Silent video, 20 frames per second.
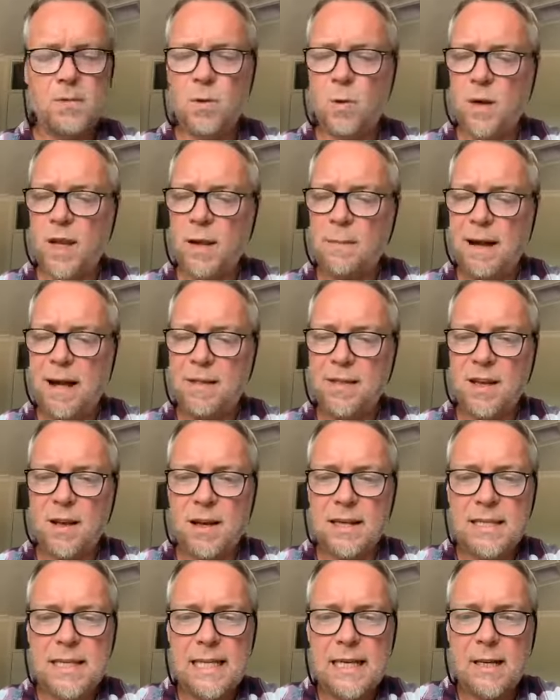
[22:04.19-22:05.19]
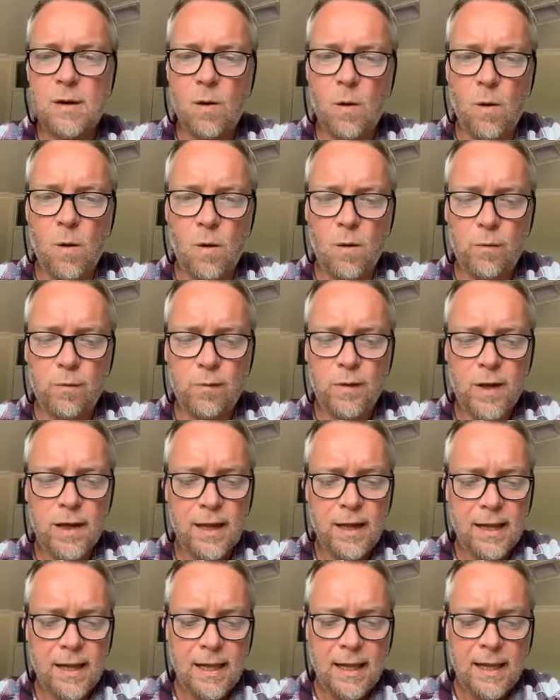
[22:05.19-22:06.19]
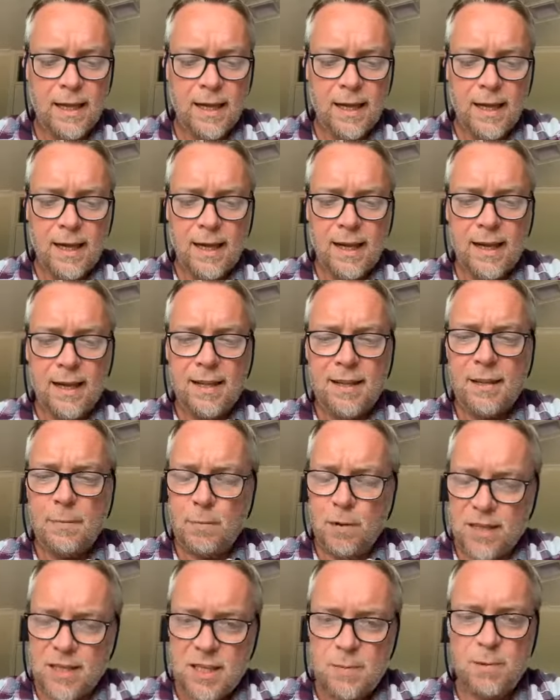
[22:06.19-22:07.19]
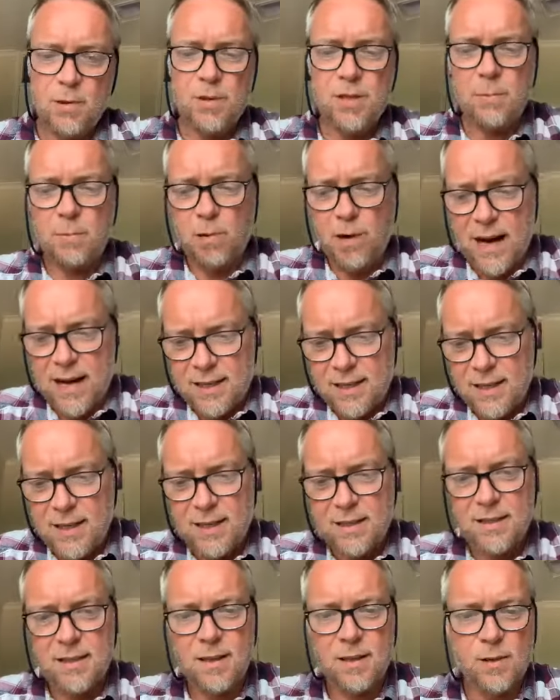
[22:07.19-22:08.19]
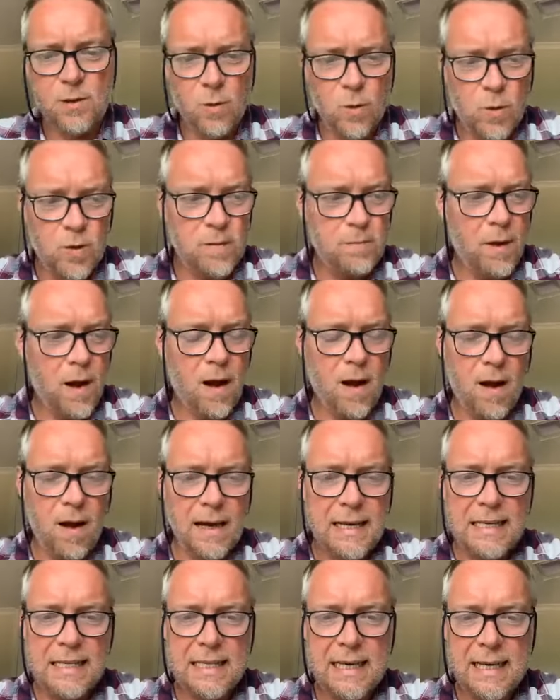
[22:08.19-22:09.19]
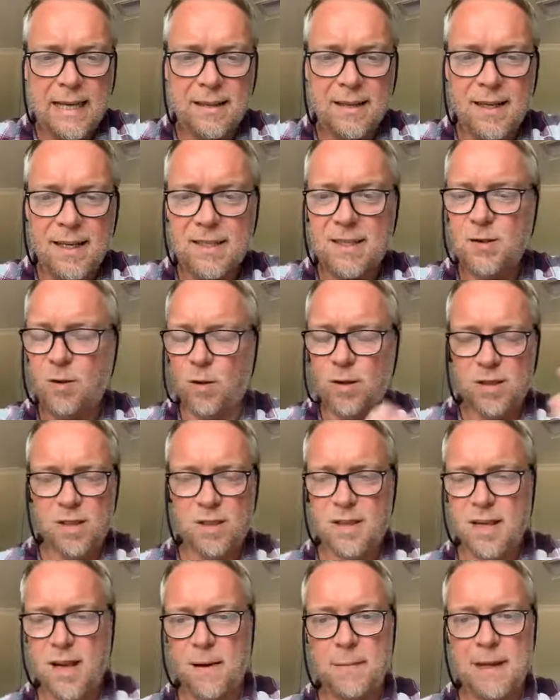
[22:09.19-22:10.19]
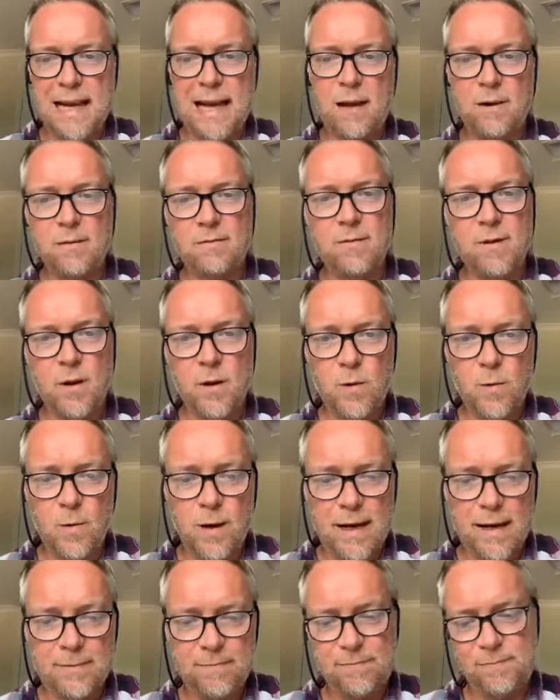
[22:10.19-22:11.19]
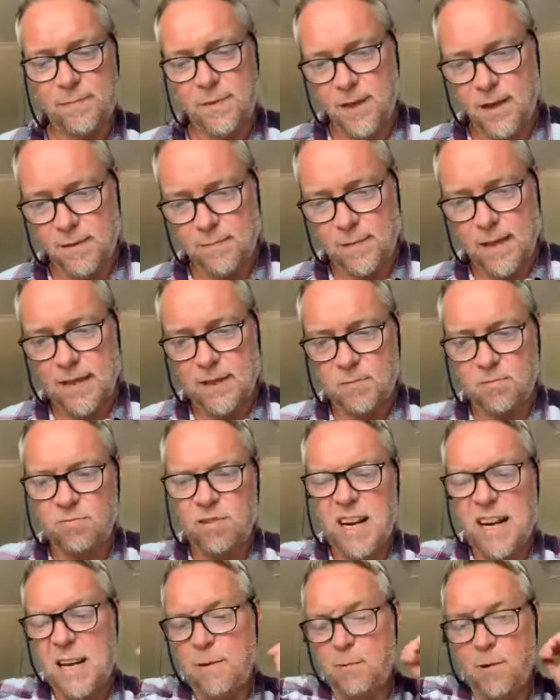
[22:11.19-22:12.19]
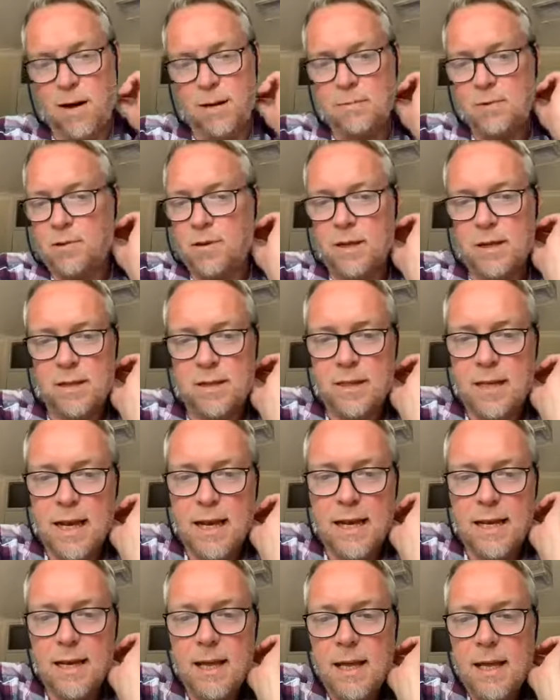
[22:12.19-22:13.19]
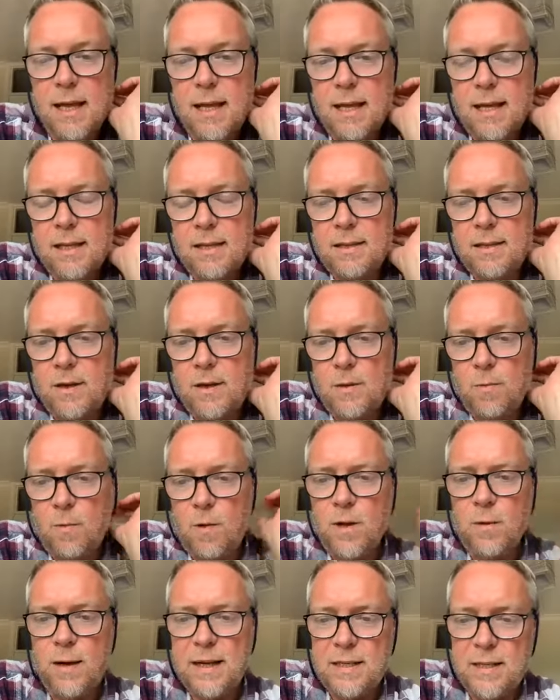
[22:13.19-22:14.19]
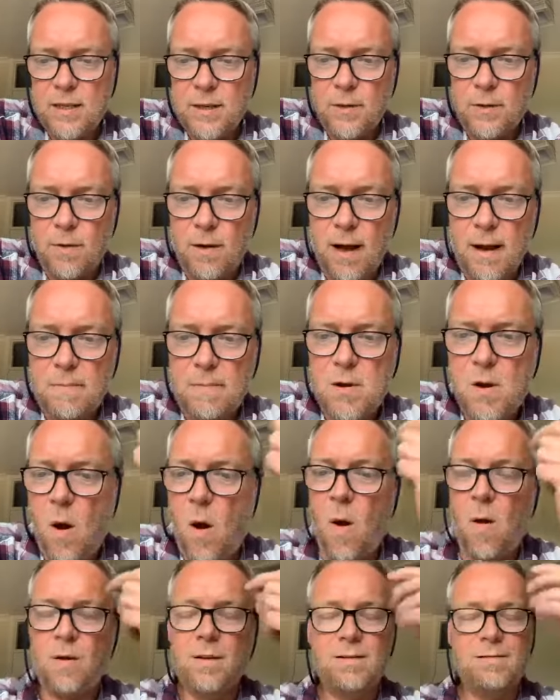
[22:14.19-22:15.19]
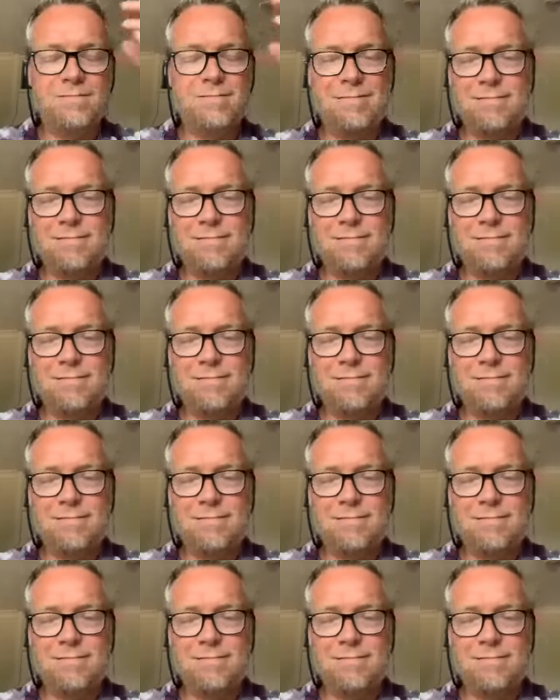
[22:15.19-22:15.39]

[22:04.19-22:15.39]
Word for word: and talking about the idea of the principles, the practice, the thoughts behind it, that it's not just coming out of nowhere. That's really what I'm trying to say. So what do I do? I'm not